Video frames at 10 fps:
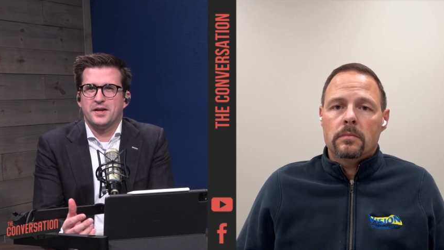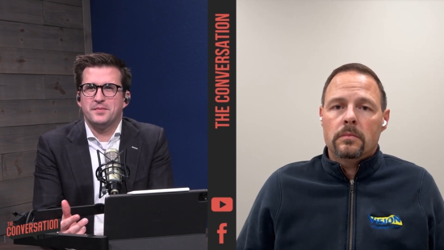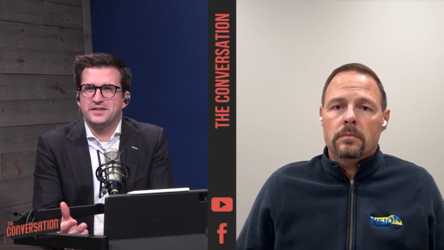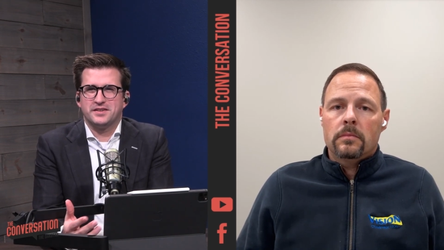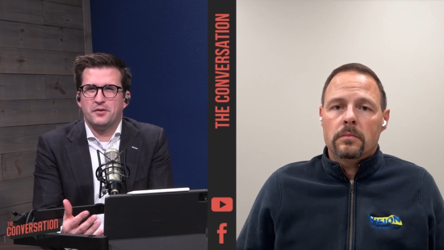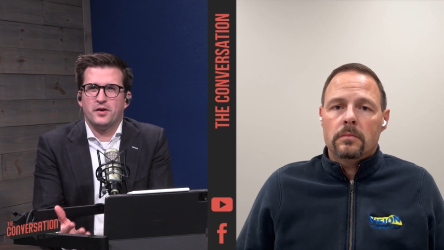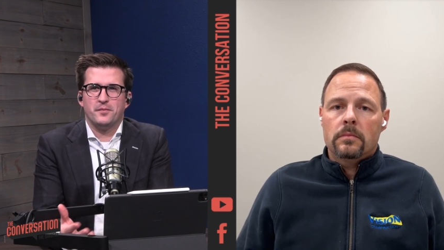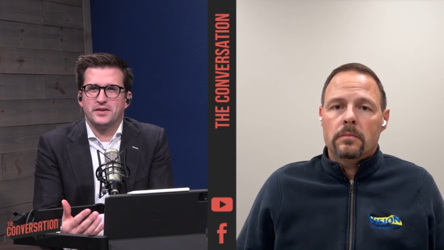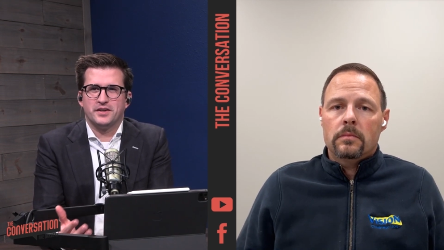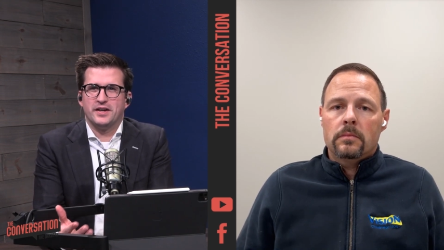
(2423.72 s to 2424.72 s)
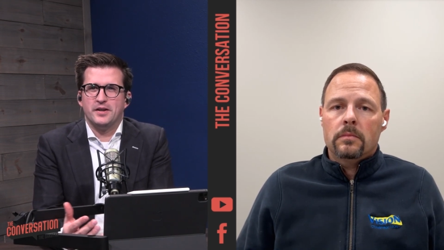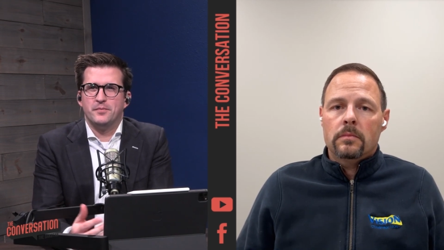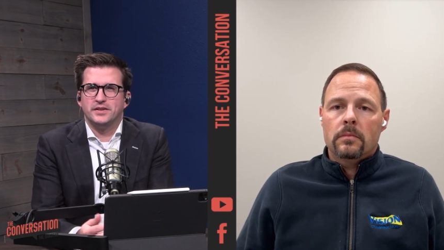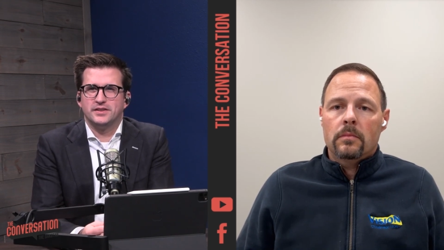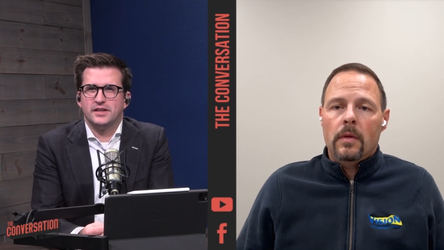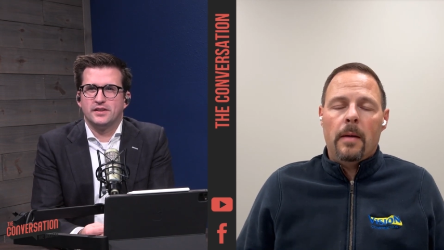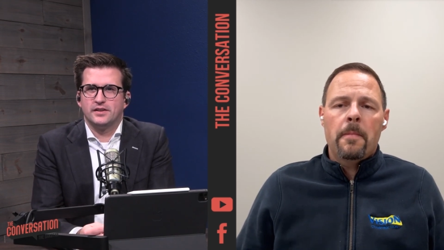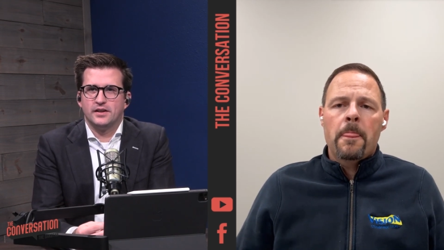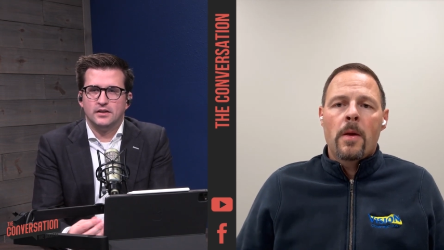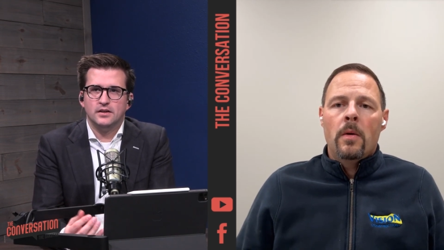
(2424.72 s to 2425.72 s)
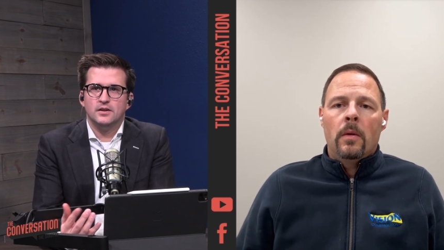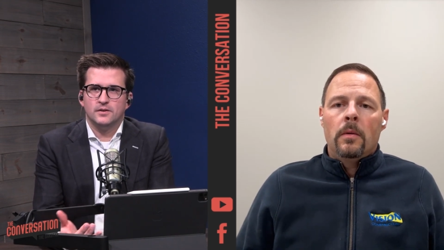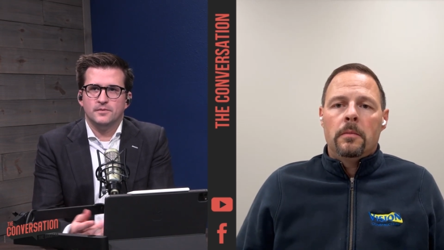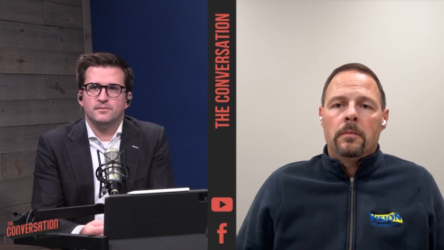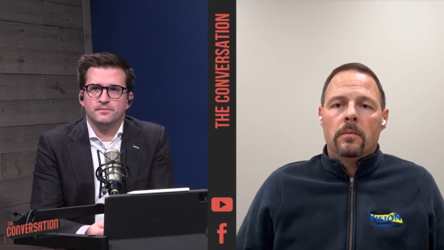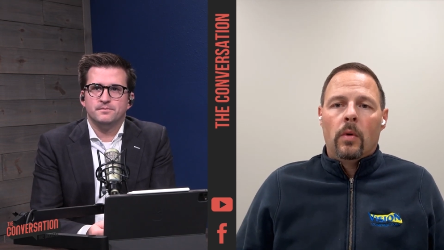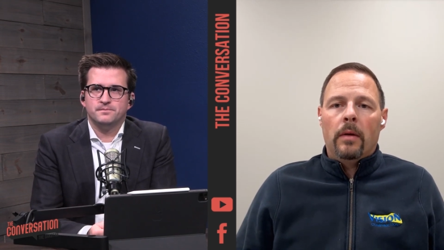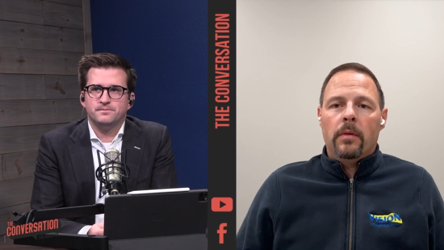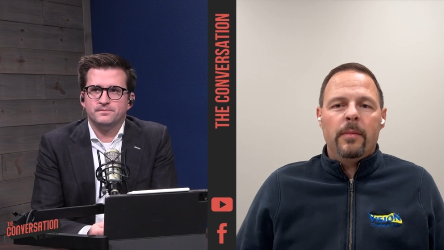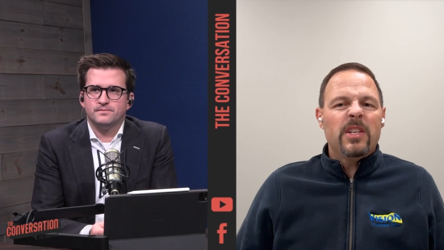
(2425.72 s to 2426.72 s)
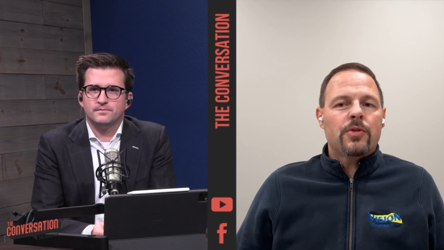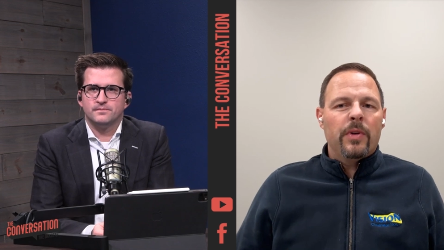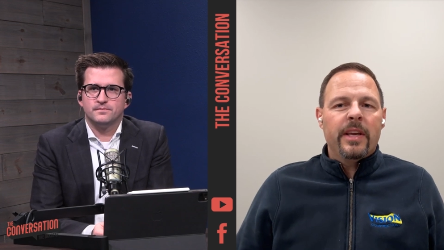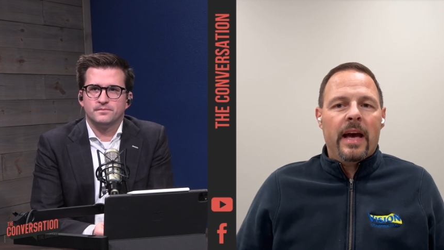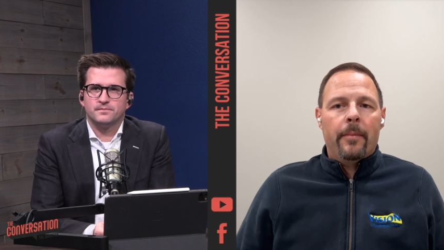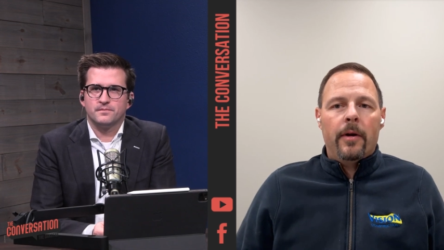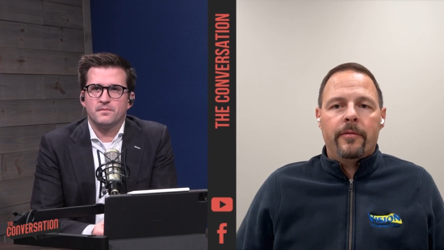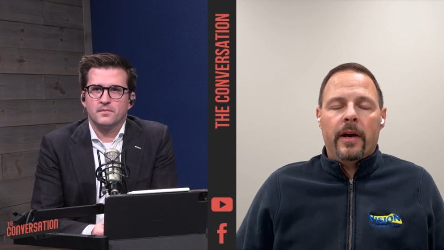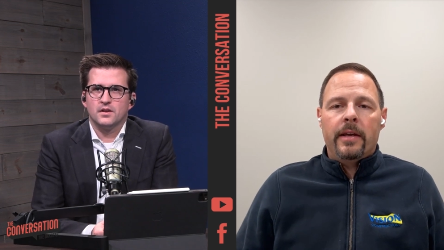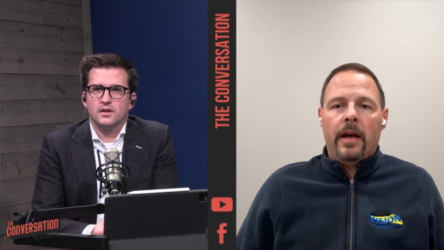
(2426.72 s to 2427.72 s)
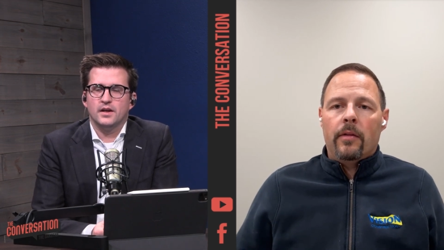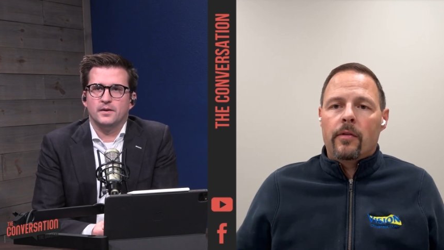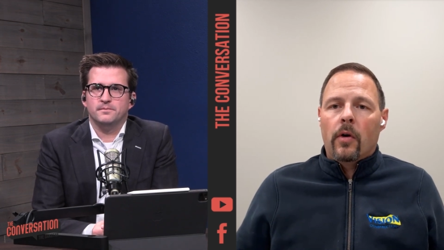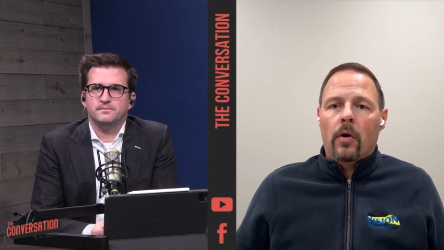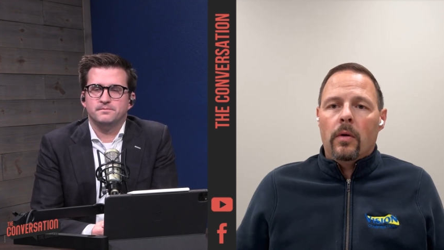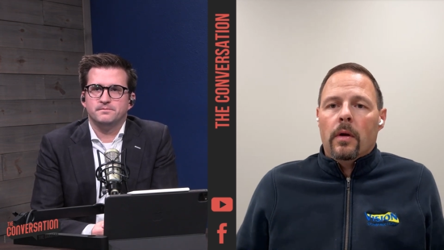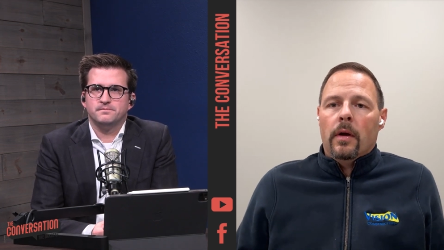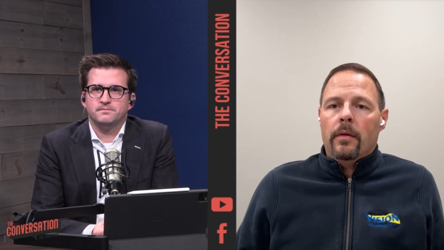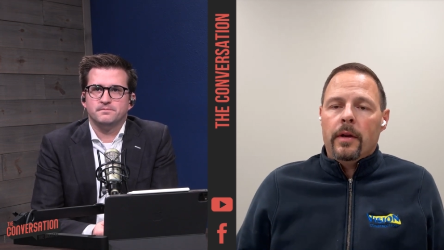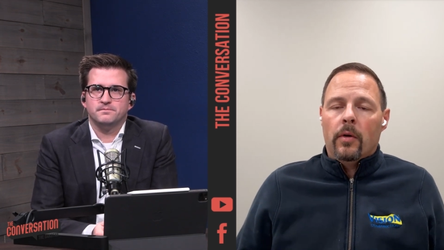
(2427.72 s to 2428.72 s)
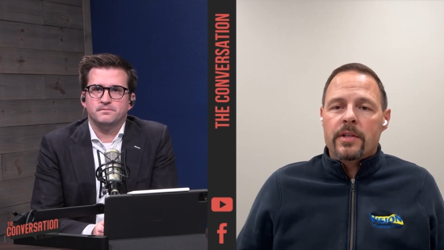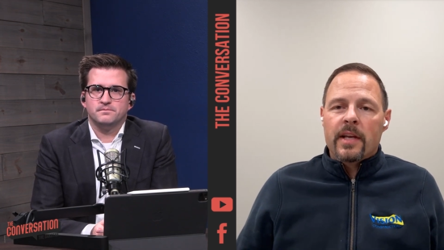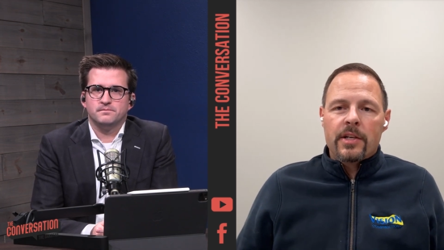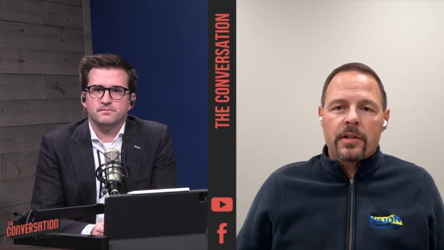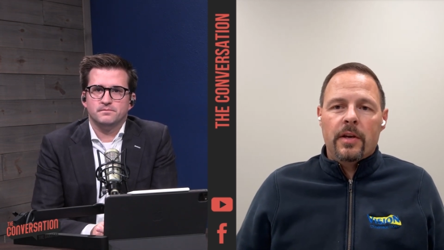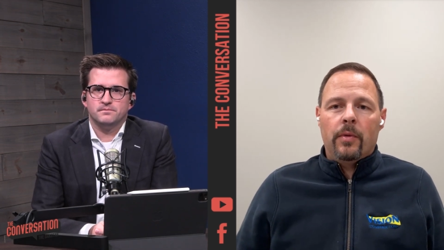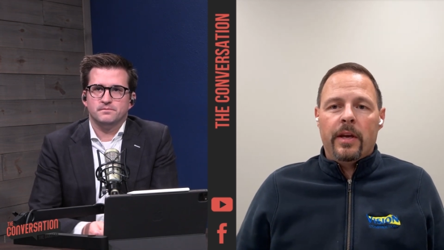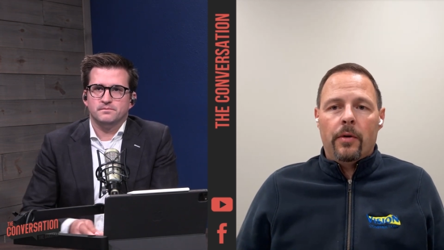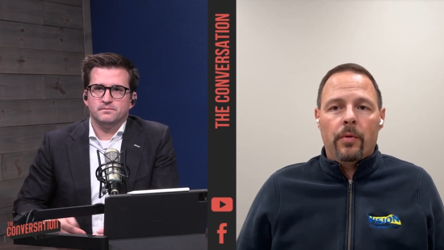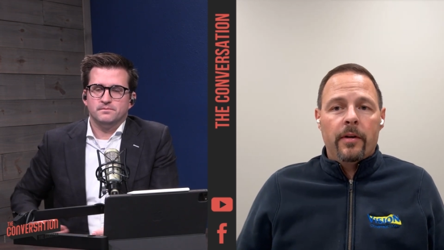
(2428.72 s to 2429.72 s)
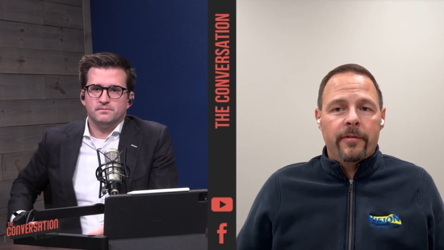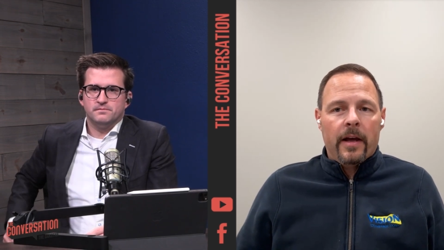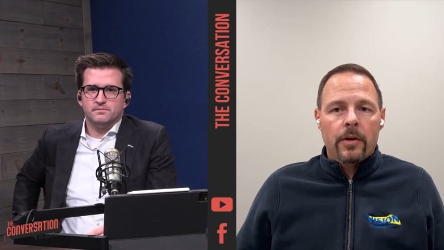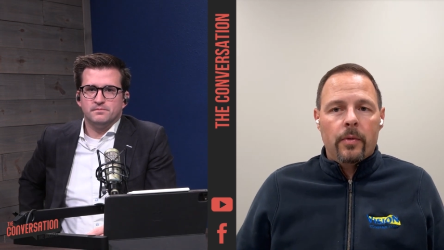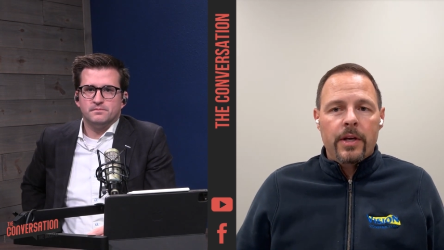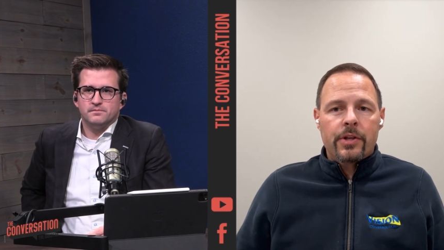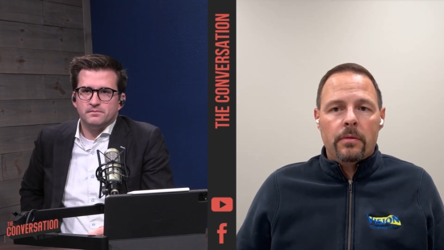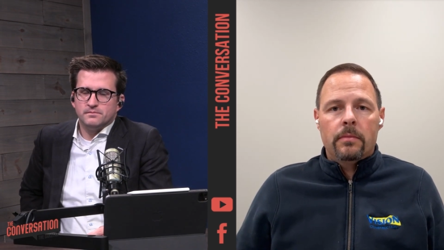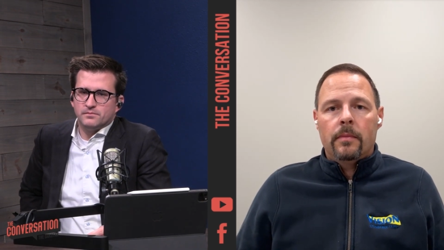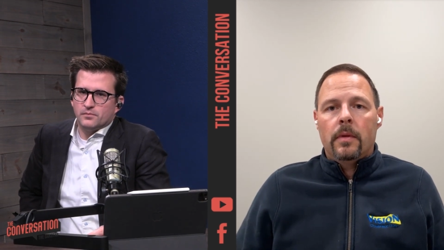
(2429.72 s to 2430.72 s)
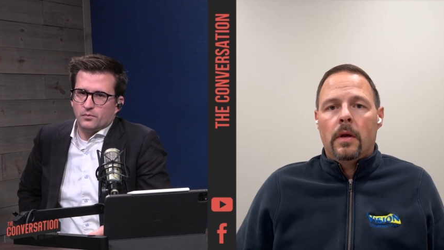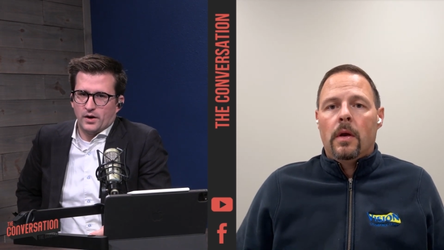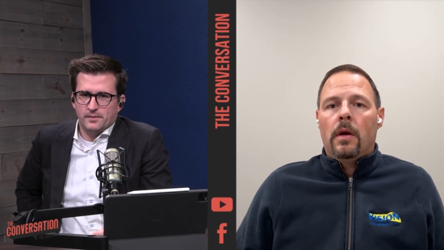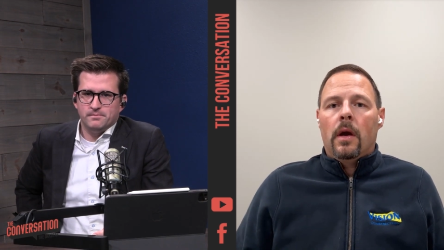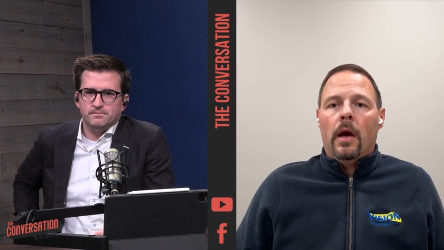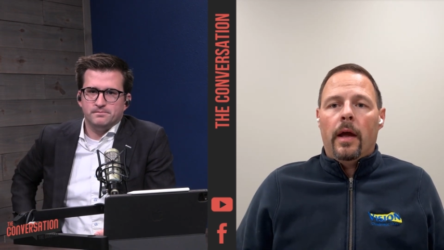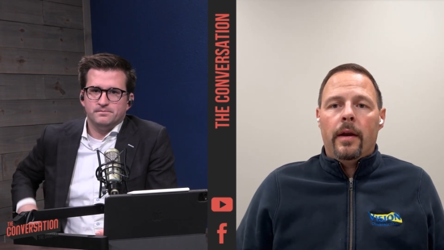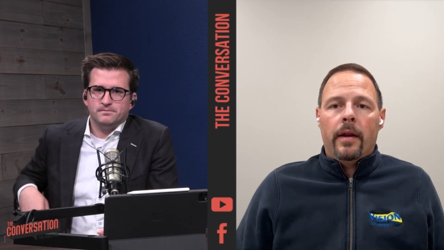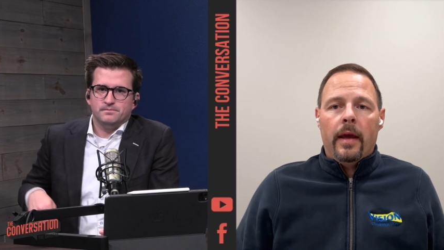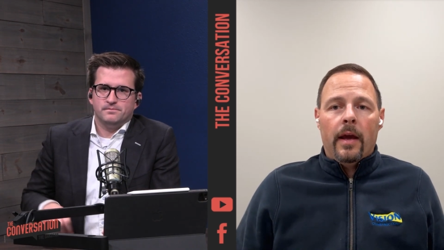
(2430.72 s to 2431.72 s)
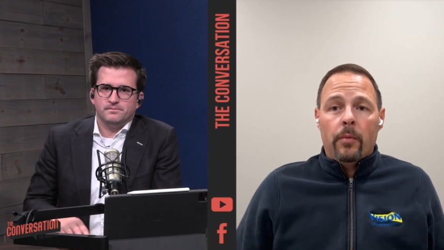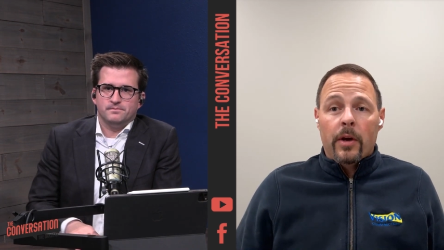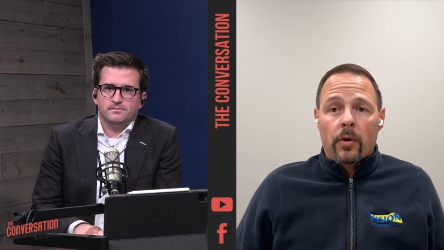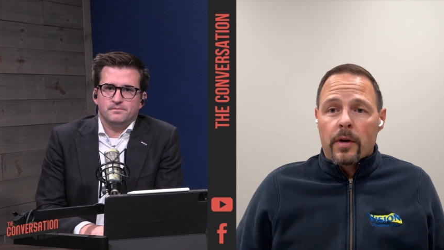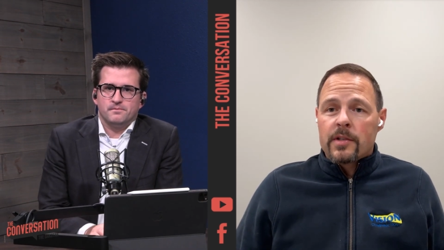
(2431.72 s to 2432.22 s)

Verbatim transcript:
Speaker 1: plan? Basically, I want to make sure I didn't miss anything yeah. there.
Speaker 2: Well, let me just recap it if I can. Yeah. So, you know, essentially, we get rid of valuation. Right. And and we go to a